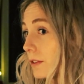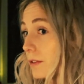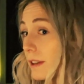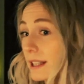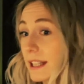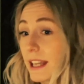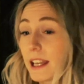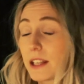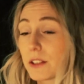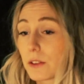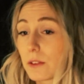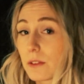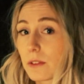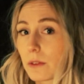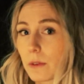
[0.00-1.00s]

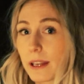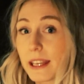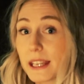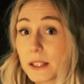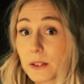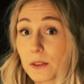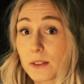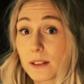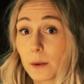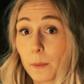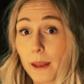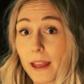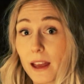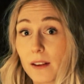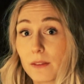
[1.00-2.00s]
radiators or heaters that
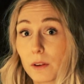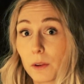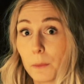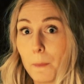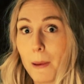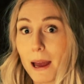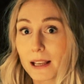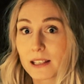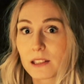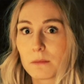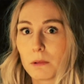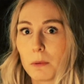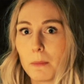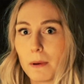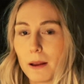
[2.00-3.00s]
we have on
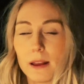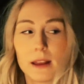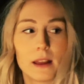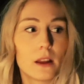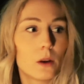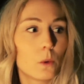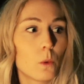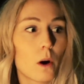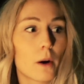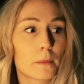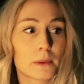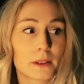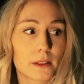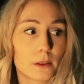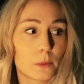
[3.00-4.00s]
maximum
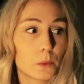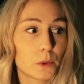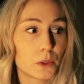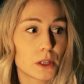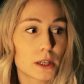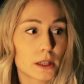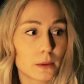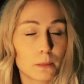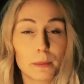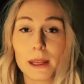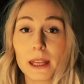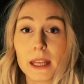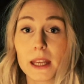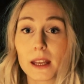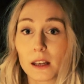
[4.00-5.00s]
warmth would
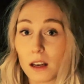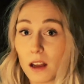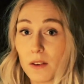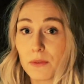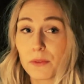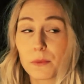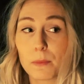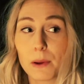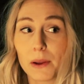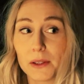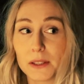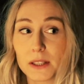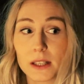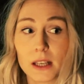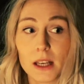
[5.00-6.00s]
be enough,
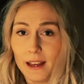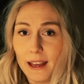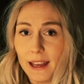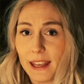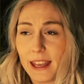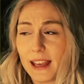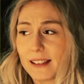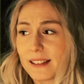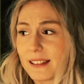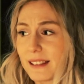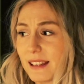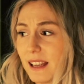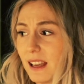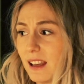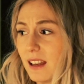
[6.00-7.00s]
but I
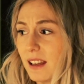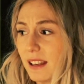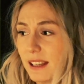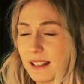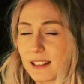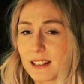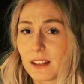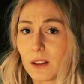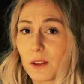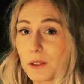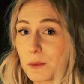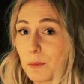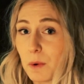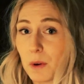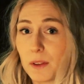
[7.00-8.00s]
guess it's
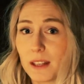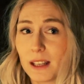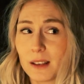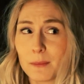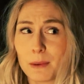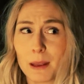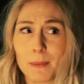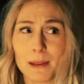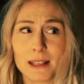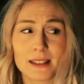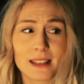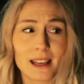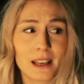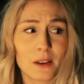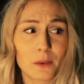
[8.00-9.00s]
not more than maybe
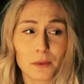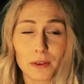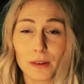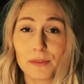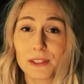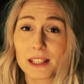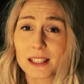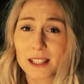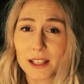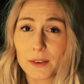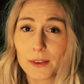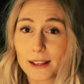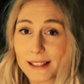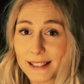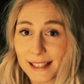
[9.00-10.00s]
10 or 15
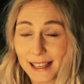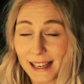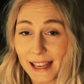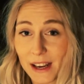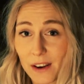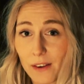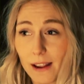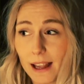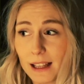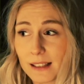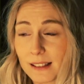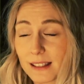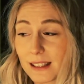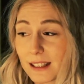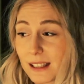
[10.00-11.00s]
degrees in here, and